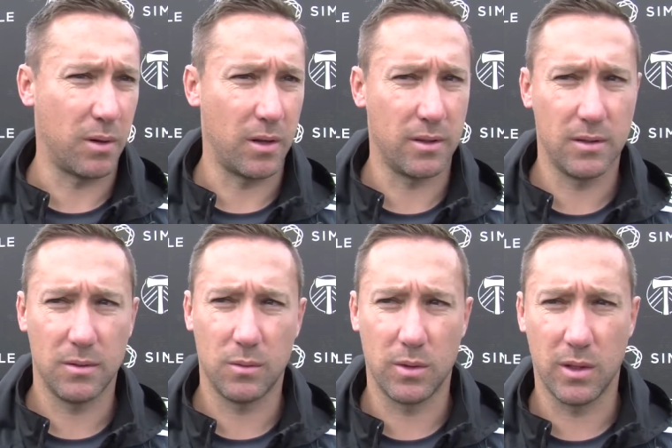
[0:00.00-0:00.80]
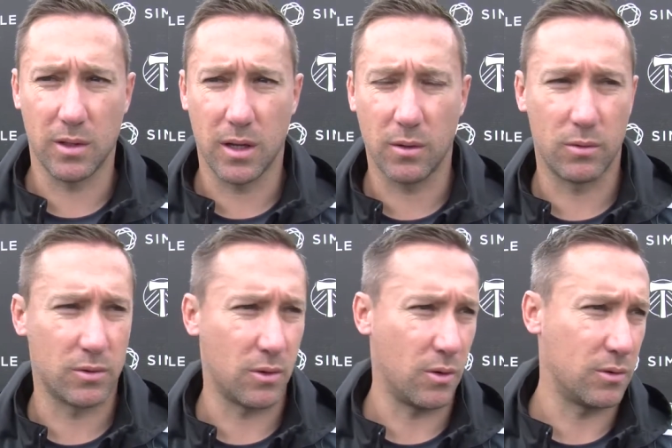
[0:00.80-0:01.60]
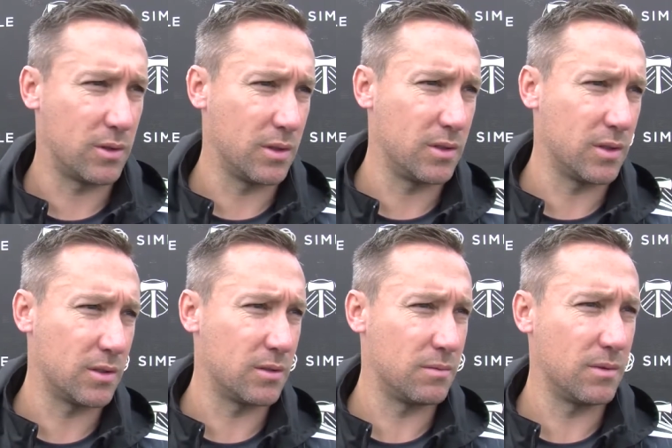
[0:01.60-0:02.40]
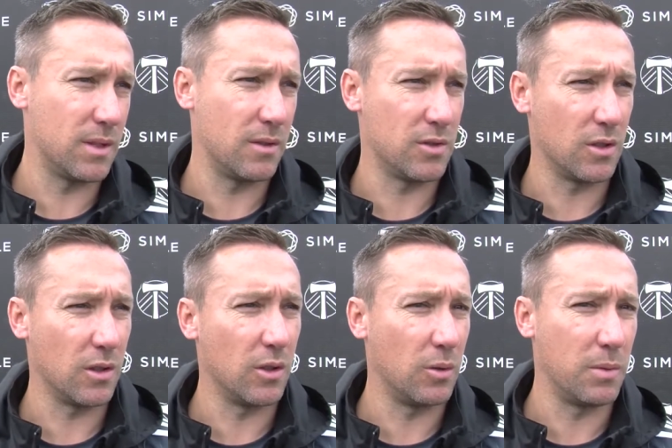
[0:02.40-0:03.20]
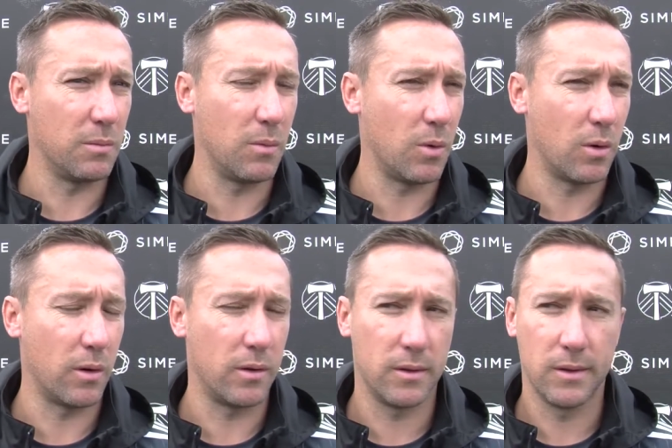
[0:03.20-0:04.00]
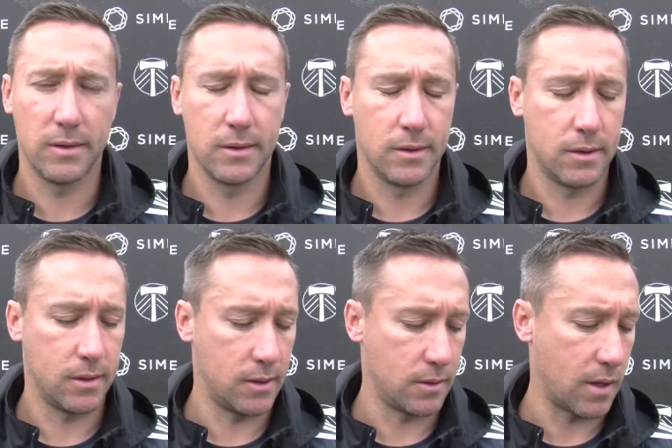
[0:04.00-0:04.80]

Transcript: But when you get results, it just gives you a little bit more uh,